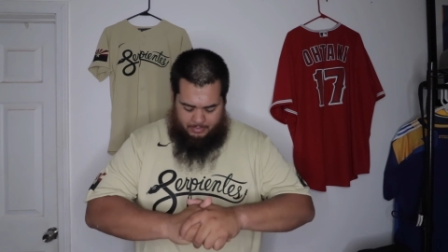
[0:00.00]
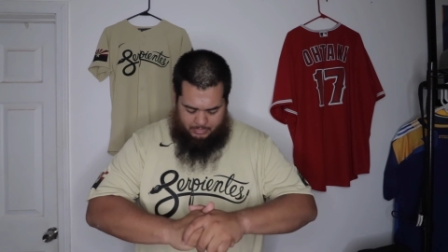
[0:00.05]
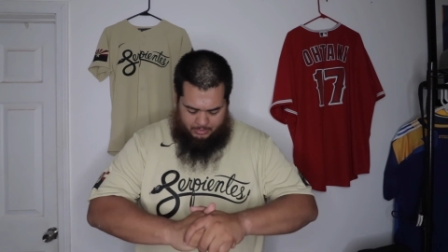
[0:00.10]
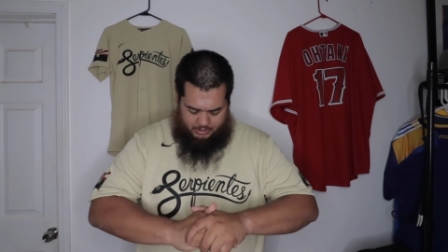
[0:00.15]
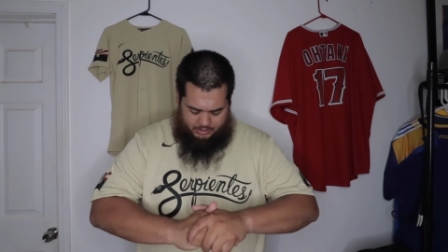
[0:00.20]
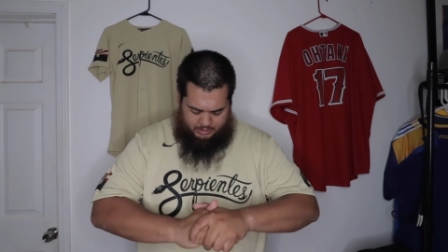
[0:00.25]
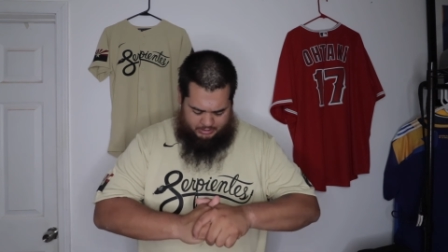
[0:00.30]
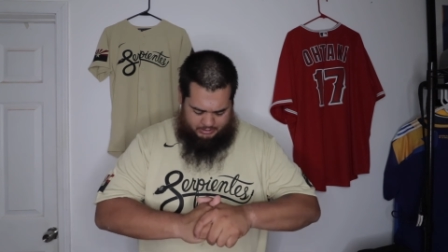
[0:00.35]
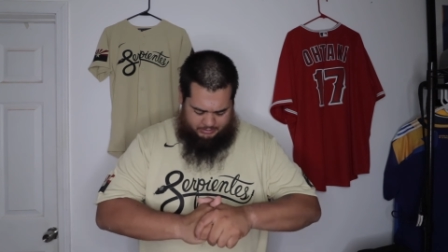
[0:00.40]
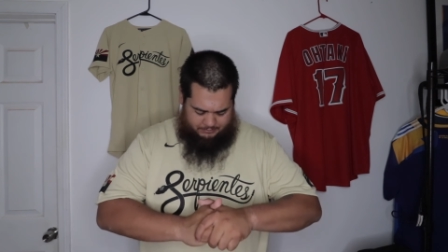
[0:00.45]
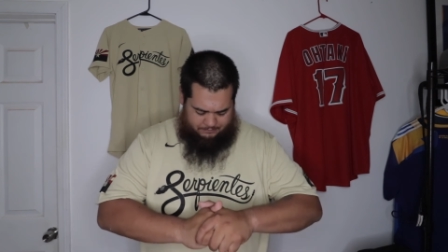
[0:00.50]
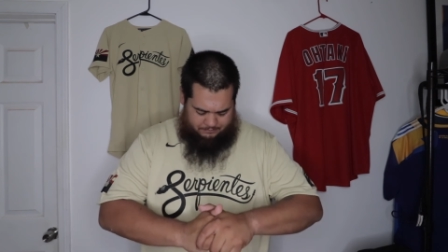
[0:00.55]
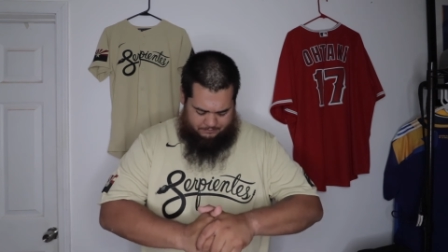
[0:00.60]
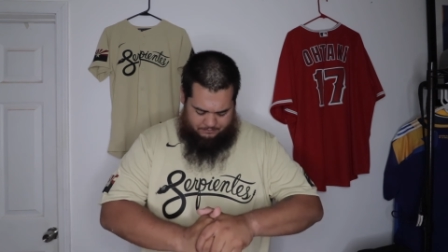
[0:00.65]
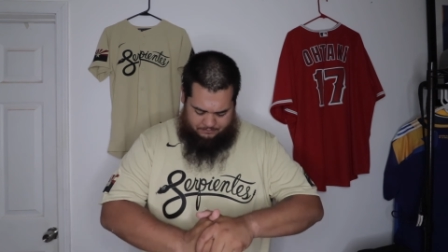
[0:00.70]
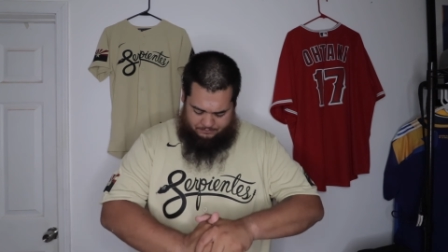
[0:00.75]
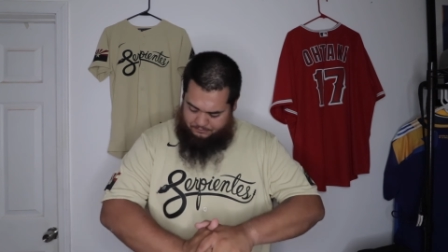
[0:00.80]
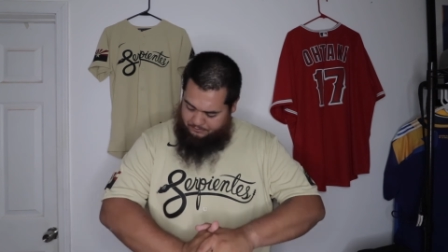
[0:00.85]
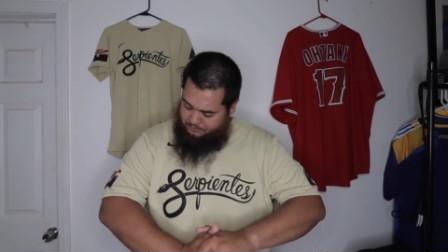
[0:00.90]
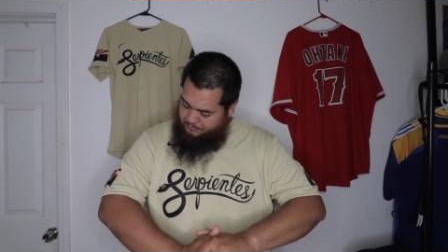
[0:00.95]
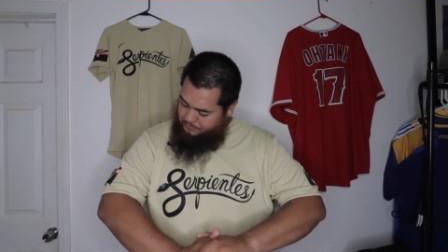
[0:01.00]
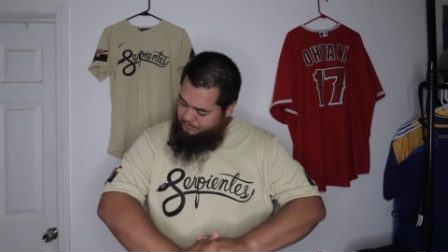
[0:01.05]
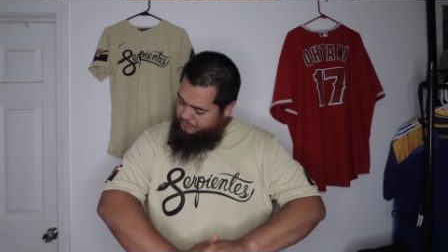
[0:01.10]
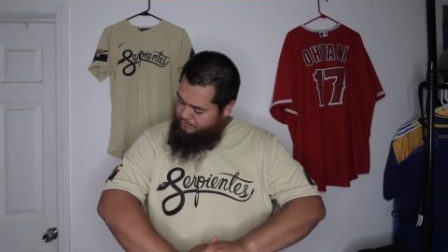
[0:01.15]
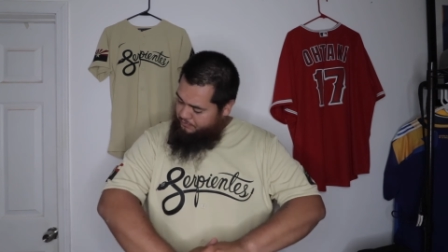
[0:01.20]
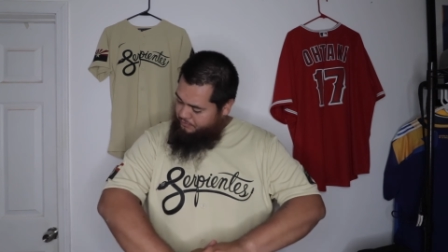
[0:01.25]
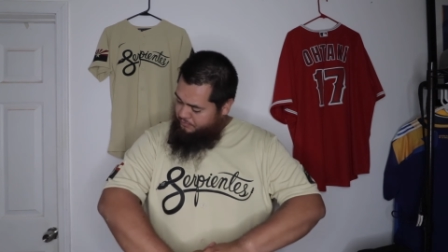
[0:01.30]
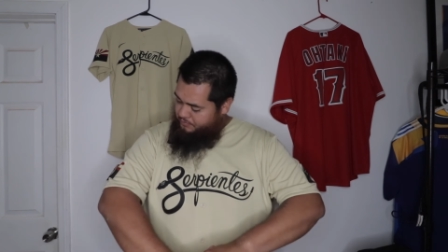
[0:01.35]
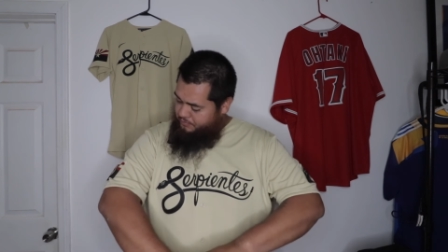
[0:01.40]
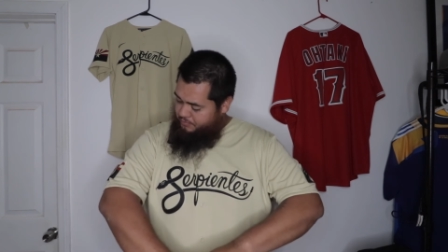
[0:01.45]
Um,
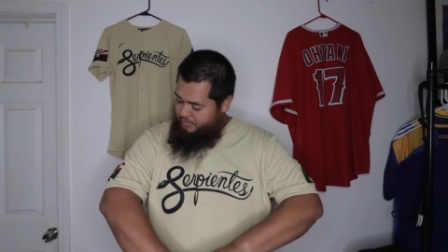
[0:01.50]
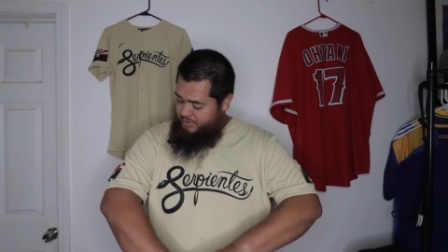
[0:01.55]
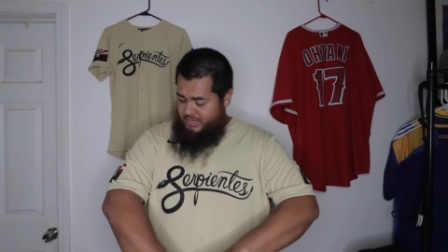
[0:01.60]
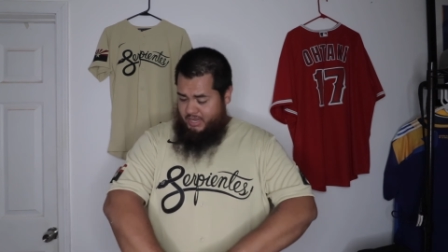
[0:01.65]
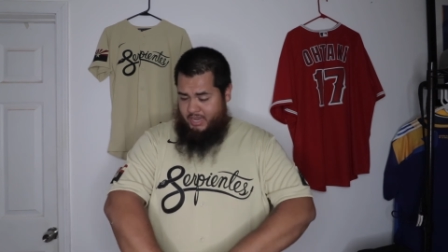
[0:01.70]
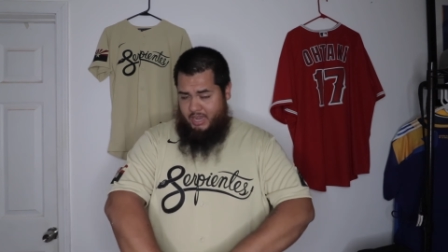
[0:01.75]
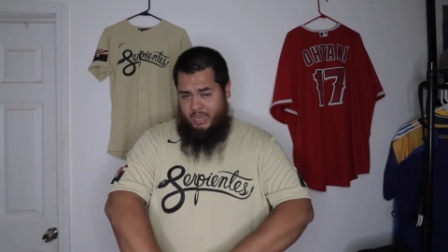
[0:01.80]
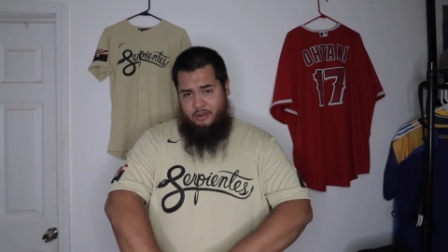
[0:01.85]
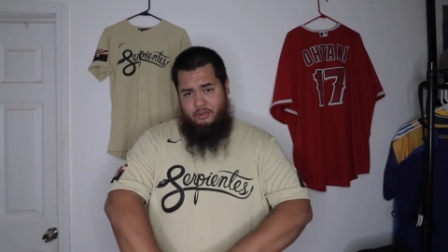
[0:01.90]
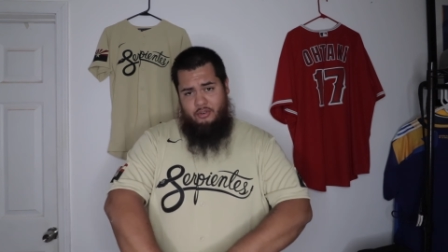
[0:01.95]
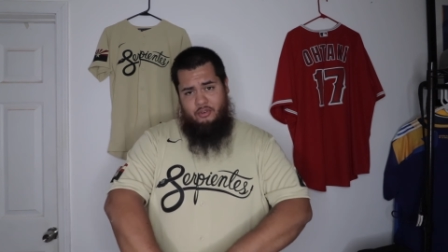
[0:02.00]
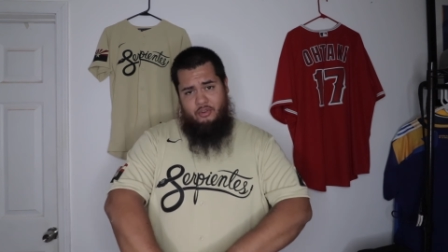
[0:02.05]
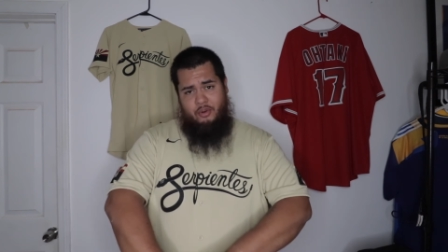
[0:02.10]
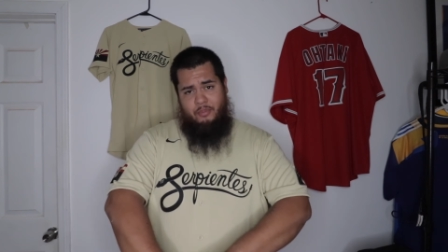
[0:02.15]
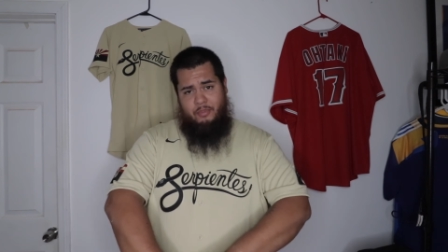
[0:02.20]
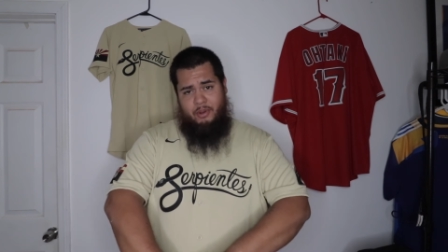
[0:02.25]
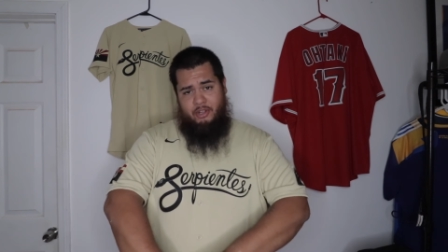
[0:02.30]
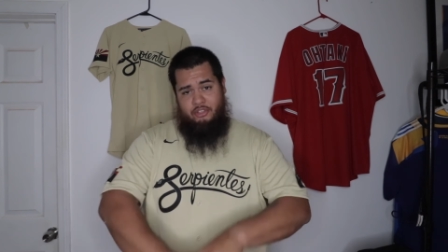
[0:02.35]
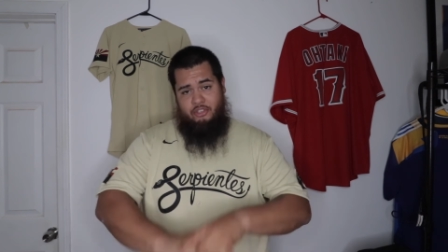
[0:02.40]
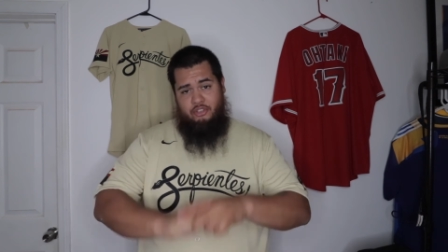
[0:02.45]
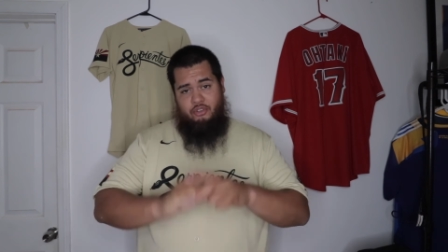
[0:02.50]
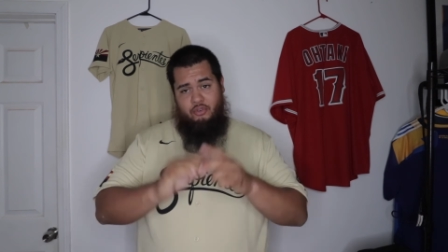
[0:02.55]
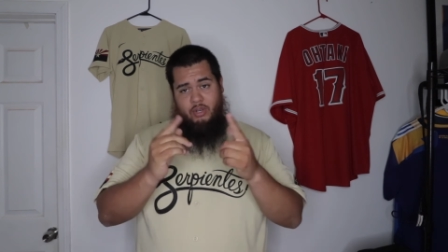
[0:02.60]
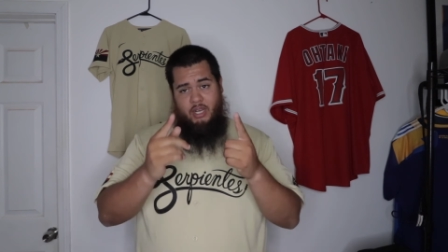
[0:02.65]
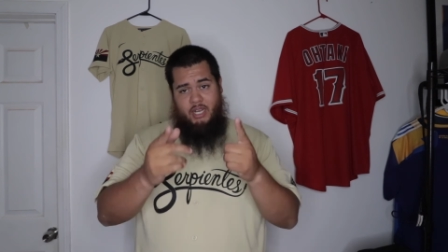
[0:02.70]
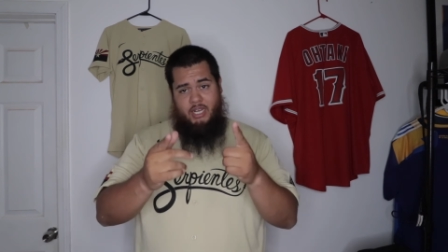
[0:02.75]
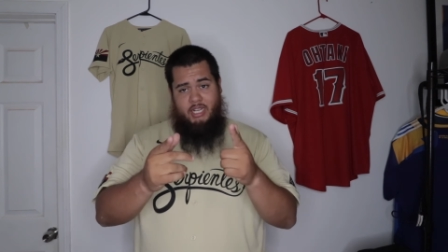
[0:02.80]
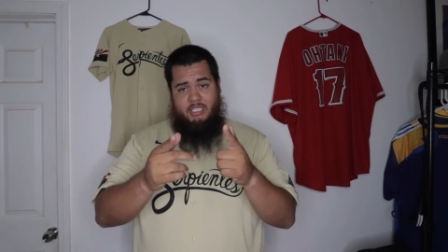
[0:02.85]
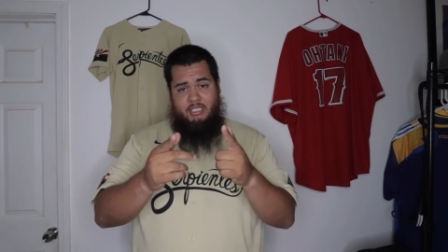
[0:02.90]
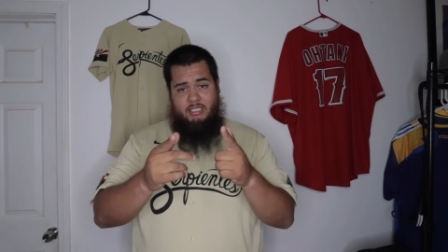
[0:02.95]
but yeah, I don't know about you
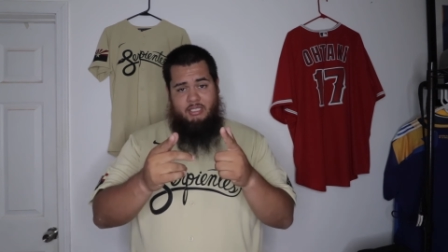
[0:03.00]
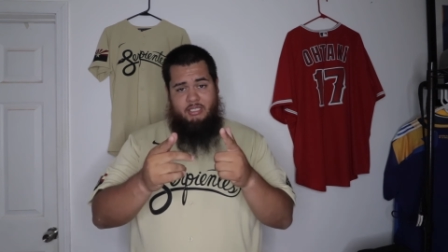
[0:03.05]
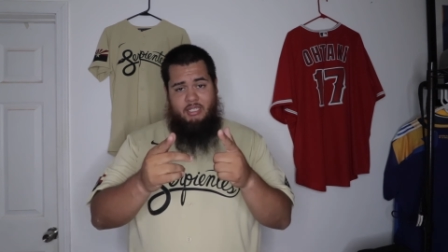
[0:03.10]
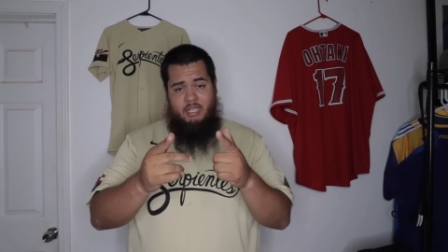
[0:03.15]
guys.